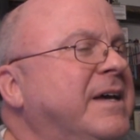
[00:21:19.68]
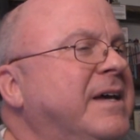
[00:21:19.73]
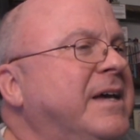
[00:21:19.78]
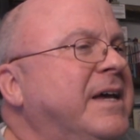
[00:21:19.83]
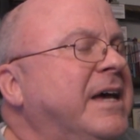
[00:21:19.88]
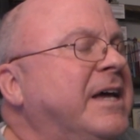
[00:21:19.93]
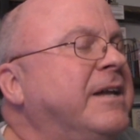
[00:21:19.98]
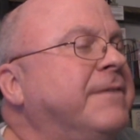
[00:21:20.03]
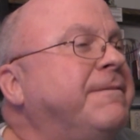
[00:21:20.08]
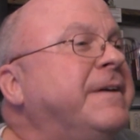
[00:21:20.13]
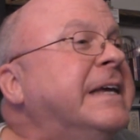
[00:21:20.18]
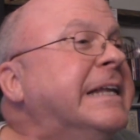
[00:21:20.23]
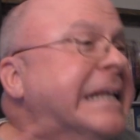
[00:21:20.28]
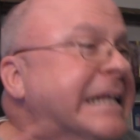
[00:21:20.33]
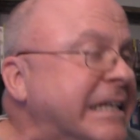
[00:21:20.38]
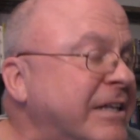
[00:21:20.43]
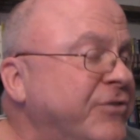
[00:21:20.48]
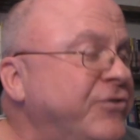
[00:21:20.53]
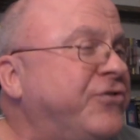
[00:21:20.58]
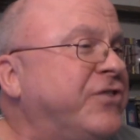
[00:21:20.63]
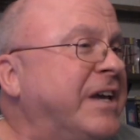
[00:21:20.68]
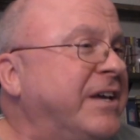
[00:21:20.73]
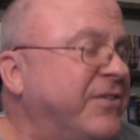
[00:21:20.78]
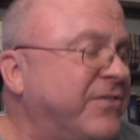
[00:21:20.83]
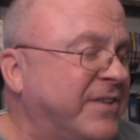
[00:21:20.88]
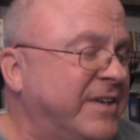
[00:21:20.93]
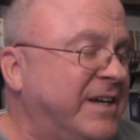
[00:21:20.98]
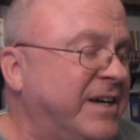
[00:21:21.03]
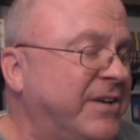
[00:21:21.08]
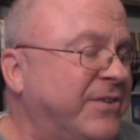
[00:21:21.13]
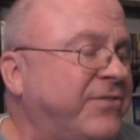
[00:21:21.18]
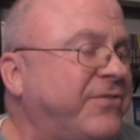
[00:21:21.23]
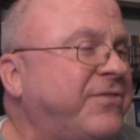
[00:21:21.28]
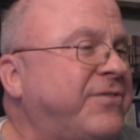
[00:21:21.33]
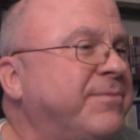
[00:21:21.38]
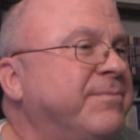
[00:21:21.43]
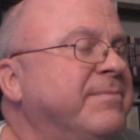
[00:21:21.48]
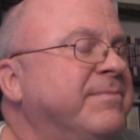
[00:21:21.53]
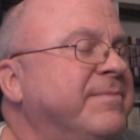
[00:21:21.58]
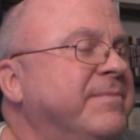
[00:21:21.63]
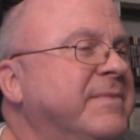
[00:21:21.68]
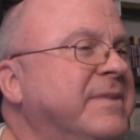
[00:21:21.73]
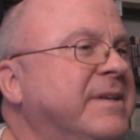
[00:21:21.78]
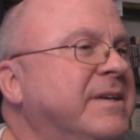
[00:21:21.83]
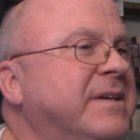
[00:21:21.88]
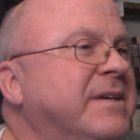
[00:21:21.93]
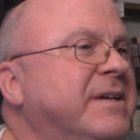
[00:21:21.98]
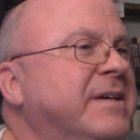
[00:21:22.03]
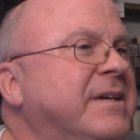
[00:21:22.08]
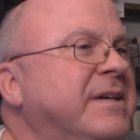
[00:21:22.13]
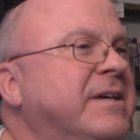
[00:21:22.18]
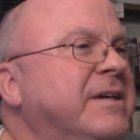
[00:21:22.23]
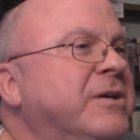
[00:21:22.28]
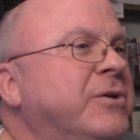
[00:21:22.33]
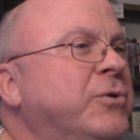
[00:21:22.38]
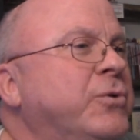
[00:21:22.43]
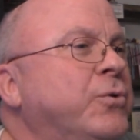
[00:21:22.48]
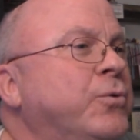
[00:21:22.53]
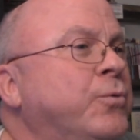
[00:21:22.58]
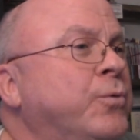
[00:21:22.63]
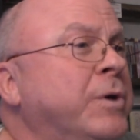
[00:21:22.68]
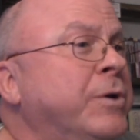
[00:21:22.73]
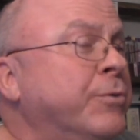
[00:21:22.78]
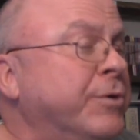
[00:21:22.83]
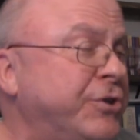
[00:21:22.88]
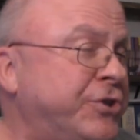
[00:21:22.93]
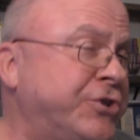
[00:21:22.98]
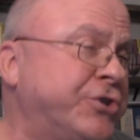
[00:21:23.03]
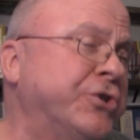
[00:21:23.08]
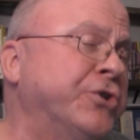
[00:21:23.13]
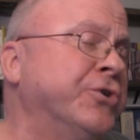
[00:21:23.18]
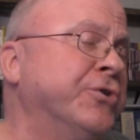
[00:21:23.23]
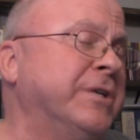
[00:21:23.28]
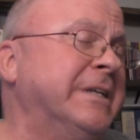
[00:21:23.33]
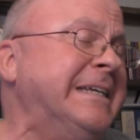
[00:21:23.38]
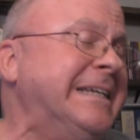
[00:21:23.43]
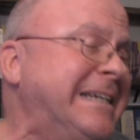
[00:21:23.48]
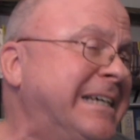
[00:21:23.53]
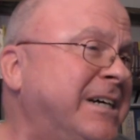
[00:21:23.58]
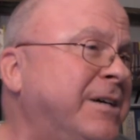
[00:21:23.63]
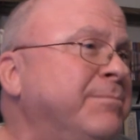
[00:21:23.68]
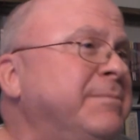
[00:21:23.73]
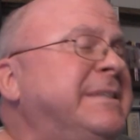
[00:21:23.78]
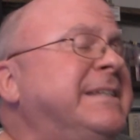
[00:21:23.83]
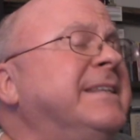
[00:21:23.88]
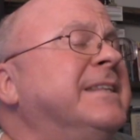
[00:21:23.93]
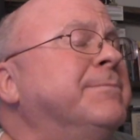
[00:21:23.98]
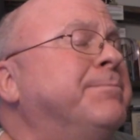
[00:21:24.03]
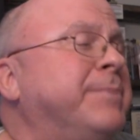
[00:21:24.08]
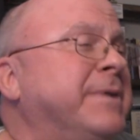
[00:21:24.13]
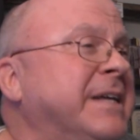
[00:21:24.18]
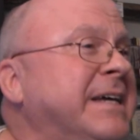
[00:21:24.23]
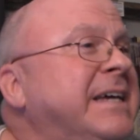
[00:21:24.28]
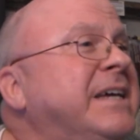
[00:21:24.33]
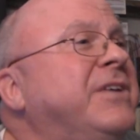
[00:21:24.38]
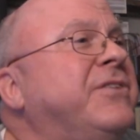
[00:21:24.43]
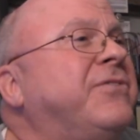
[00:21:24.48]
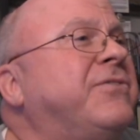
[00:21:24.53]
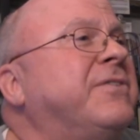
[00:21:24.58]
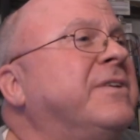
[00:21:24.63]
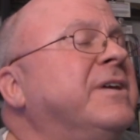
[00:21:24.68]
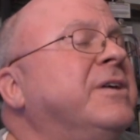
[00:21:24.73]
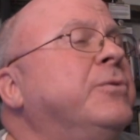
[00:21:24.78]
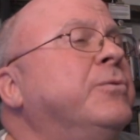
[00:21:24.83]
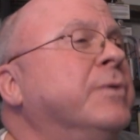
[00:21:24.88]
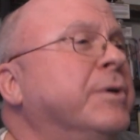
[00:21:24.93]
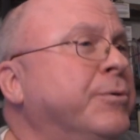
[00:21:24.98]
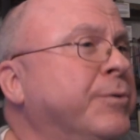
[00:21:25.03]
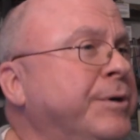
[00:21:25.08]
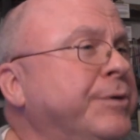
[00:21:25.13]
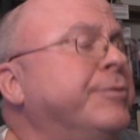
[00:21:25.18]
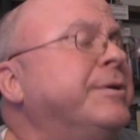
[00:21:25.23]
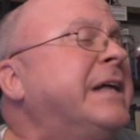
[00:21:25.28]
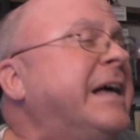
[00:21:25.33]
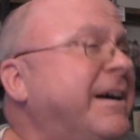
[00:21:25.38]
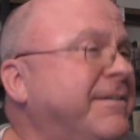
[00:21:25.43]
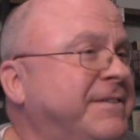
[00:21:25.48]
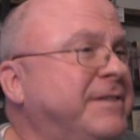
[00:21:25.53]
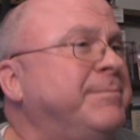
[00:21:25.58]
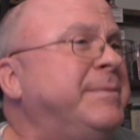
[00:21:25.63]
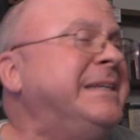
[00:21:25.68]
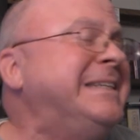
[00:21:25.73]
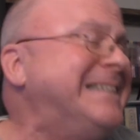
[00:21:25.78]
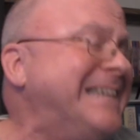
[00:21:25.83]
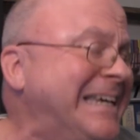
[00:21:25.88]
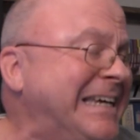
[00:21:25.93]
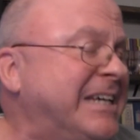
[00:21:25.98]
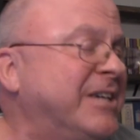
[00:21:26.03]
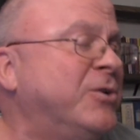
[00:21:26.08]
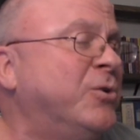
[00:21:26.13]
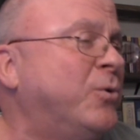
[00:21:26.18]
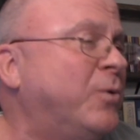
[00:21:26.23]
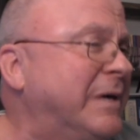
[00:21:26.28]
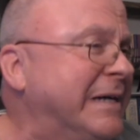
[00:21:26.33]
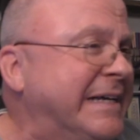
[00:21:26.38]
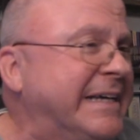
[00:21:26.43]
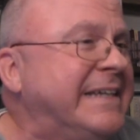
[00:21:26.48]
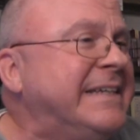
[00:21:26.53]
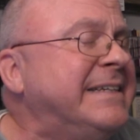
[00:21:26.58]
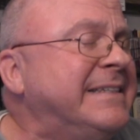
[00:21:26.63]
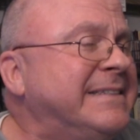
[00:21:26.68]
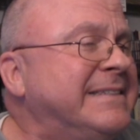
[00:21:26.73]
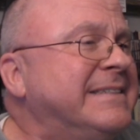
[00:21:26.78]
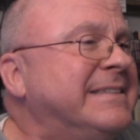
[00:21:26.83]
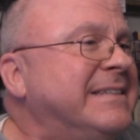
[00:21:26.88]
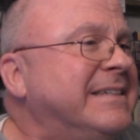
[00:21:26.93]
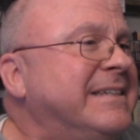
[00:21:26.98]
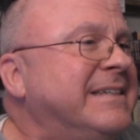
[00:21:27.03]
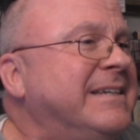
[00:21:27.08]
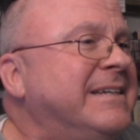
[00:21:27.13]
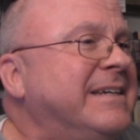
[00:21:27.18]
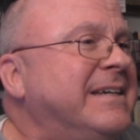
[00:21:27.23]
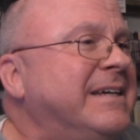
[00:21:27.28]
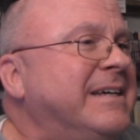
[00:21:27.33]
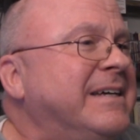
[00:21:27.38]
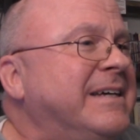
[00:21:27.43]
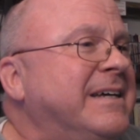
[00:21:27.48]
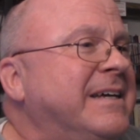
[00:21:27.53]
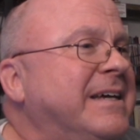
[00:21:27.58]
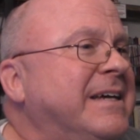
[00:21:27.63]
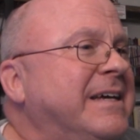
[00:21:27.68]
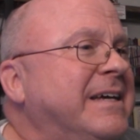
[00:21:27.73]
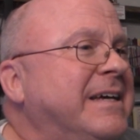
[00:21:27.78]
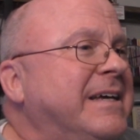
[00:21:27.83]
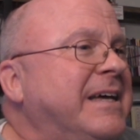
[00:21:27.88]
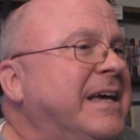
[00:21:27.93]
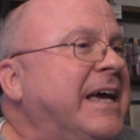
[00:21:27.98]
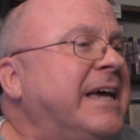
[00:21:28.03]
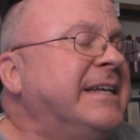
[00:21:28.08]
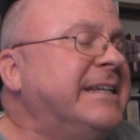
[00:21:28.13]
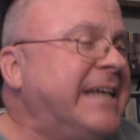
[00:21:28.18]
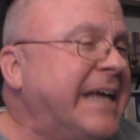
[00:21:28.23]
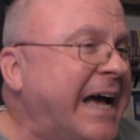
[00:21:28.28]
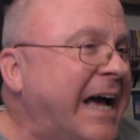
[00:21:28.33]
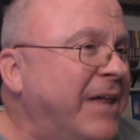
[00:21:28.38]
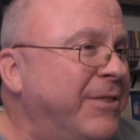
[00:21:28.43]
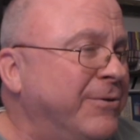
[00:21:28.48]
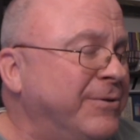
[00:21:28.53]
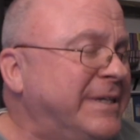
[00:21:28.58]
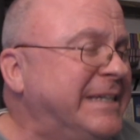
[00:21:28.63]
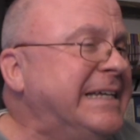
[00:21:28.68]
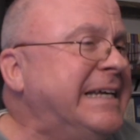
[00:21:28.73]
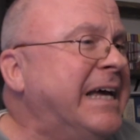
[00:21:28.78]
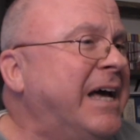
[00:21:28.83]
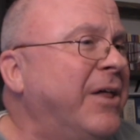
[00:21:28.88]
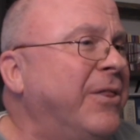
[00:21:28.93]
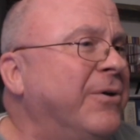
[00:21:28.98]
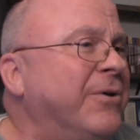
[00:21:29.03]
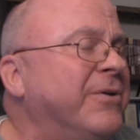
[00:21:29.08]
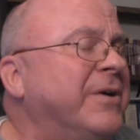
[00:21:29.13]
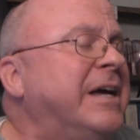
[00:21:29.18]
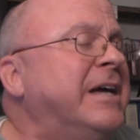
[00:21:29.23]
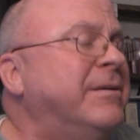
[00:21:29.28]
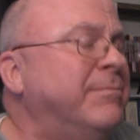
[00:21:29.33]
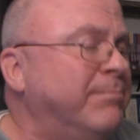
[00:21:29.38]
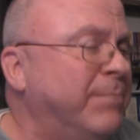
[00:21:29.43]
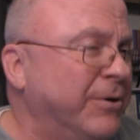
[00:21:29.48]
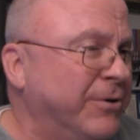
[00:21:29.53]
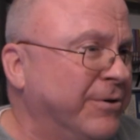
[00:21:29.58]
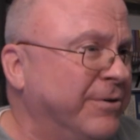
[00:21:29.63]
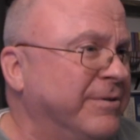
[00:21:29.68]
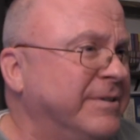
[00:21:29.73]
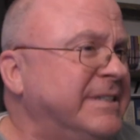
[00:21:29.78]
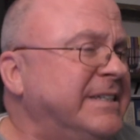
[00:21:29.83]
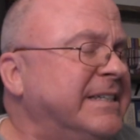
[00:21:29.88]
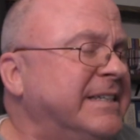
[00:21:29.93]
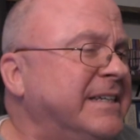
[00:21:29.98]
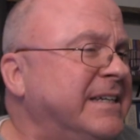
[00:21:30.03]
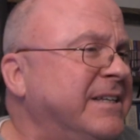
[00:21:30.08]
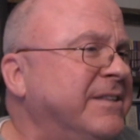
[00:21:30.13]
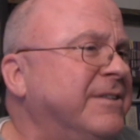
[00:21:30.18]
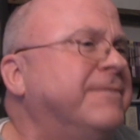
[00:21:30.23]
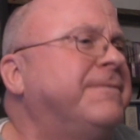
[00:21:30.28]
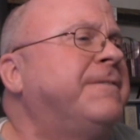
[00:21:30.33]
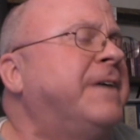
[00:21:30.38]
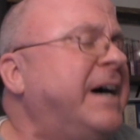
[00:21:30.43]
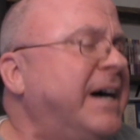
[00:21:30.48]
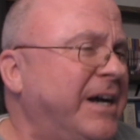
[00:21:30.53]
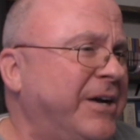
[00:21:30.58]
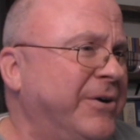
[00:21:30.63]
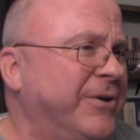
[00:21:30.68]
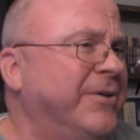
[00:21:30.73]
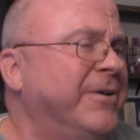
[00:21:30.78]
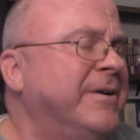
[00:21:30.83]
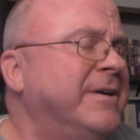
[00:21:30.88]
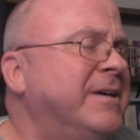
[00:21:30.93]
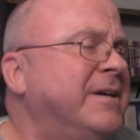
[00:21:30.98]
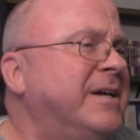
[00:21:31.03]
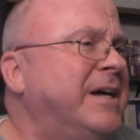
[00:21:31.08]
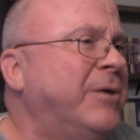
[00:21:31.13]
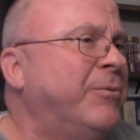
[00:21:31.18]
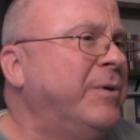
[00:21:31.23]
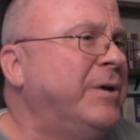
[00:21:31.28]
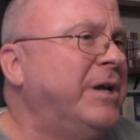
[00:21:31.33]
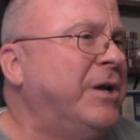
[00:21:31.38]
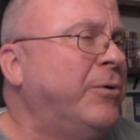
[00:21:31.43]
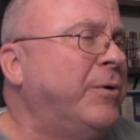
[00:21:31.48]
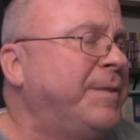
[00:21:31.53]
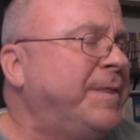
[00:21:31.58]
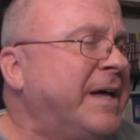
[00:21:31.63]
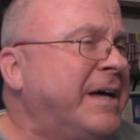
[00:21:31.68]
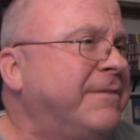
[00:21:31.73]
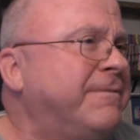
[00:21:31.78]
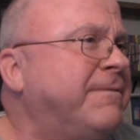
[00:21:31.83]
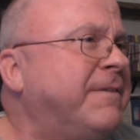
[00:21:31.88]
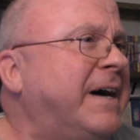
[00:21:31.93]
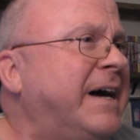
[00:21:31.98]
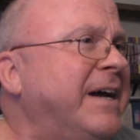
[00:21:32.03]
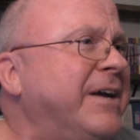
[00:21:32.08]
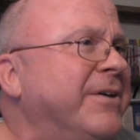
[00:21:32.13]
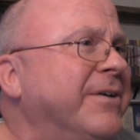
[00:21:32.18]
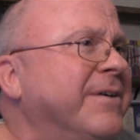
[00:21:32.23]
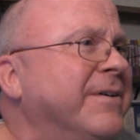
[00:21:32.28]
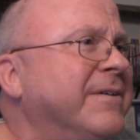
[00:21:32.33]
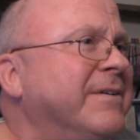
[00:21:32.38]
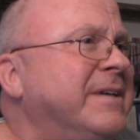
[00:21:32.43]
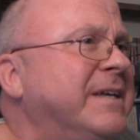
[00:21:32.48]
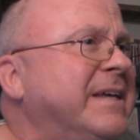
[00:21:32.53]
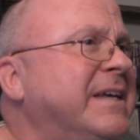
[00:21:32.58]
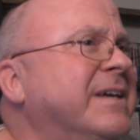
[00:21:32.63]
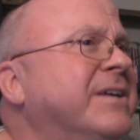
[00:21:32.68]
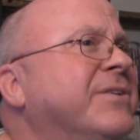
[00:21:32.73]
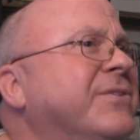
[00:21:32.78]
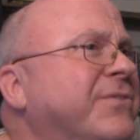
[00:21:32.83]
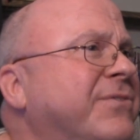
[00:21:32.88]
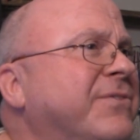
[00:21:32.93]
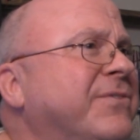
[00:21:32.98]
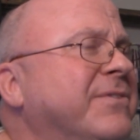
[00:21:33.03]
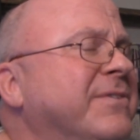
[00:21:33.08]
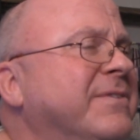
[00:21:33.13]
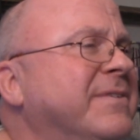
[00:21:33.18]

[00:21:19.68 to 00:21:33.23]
And if he didn't chasten us, we would surely come to the place where we would have to be taken away and gathered together and burned in the fire. And we know what that fire is.